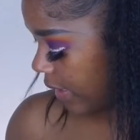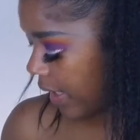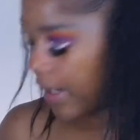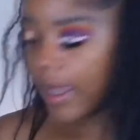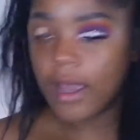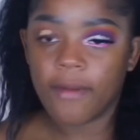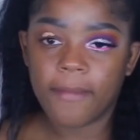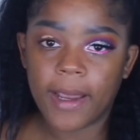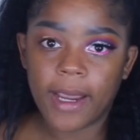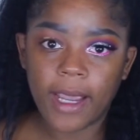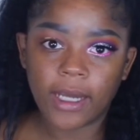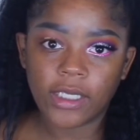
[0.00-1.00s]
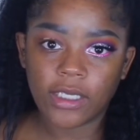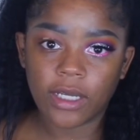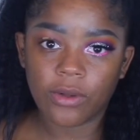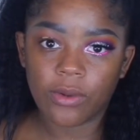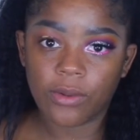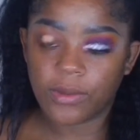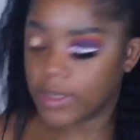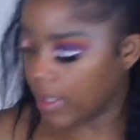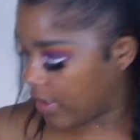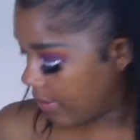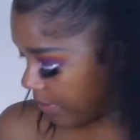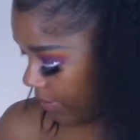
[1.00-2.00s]
like how my eyeshadow holds
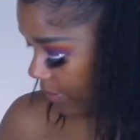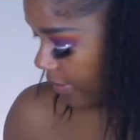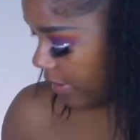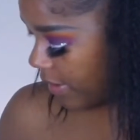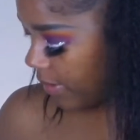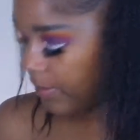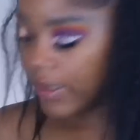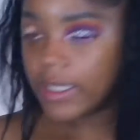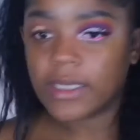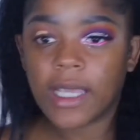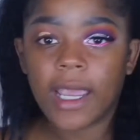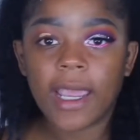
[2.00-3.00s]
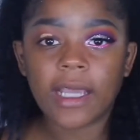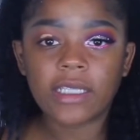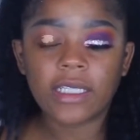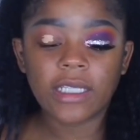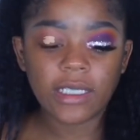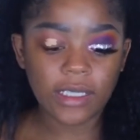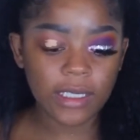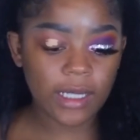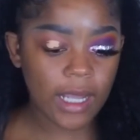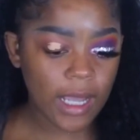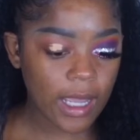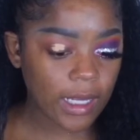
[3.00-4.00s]
up. Because I actually did
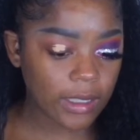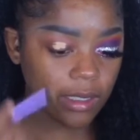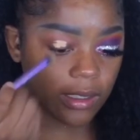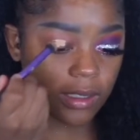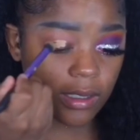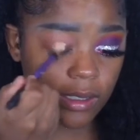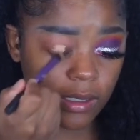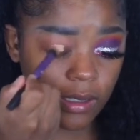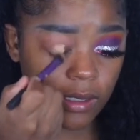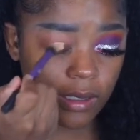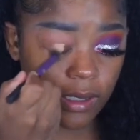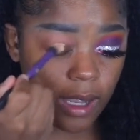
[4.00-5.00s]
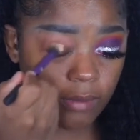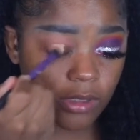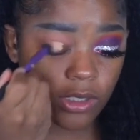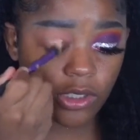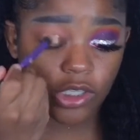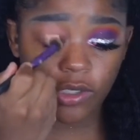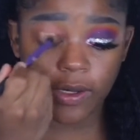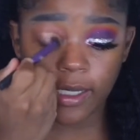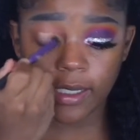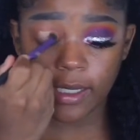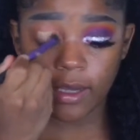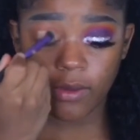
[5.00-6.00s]
an eye look. I was just
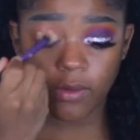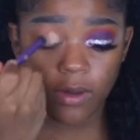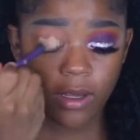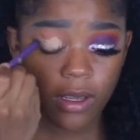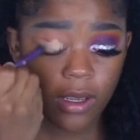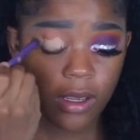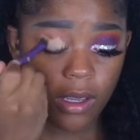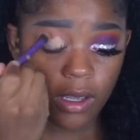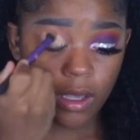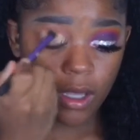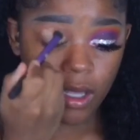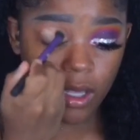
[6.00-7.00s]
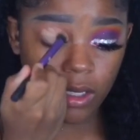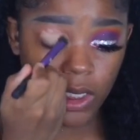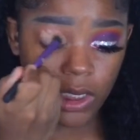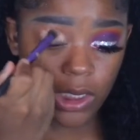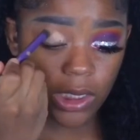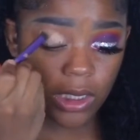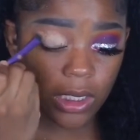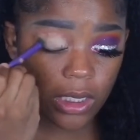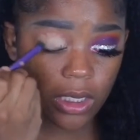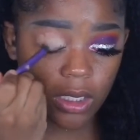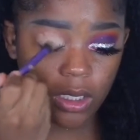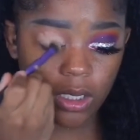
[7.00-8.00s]
trying out a look
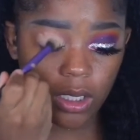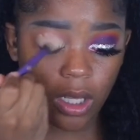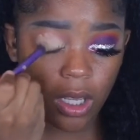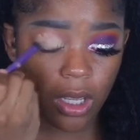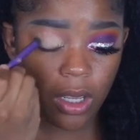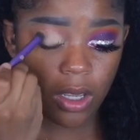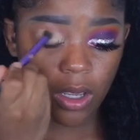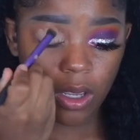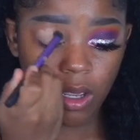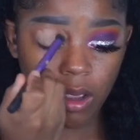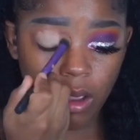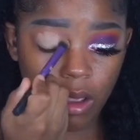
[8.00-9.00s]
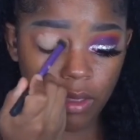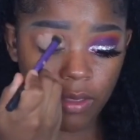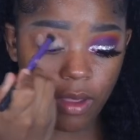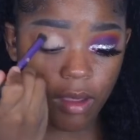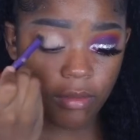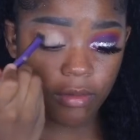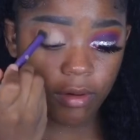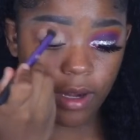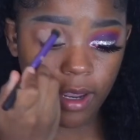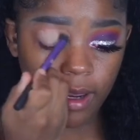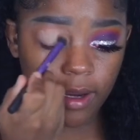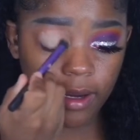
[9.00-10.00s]
the other
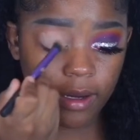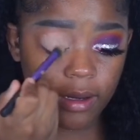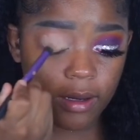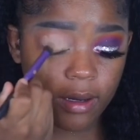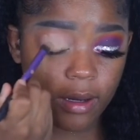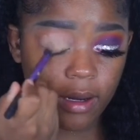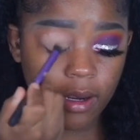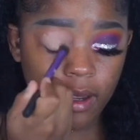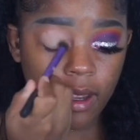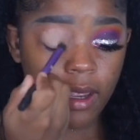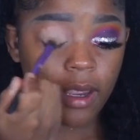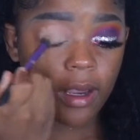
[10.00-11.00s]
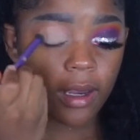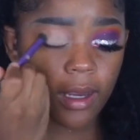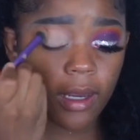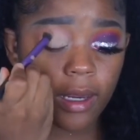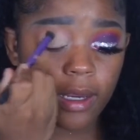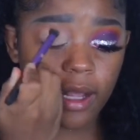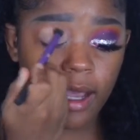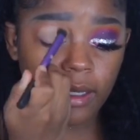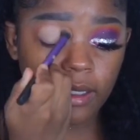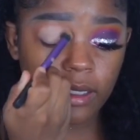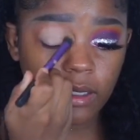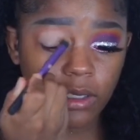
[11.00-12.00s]
day. And I
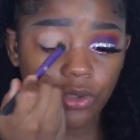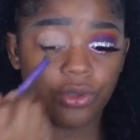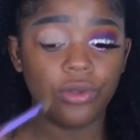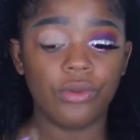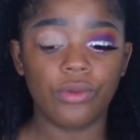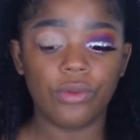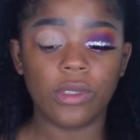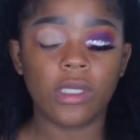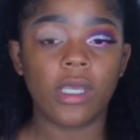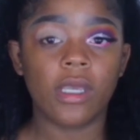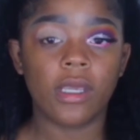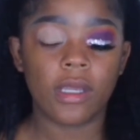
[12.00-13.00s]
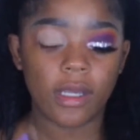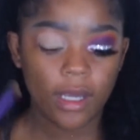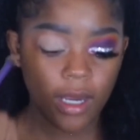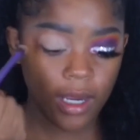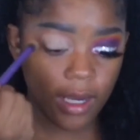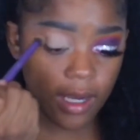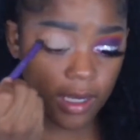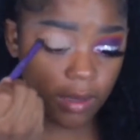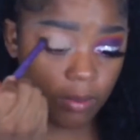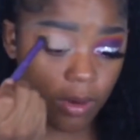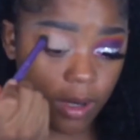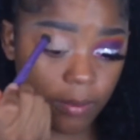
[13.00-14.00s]
didn't use any
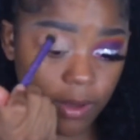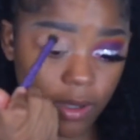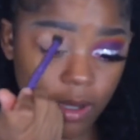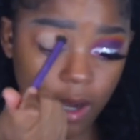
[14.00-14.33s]
primer.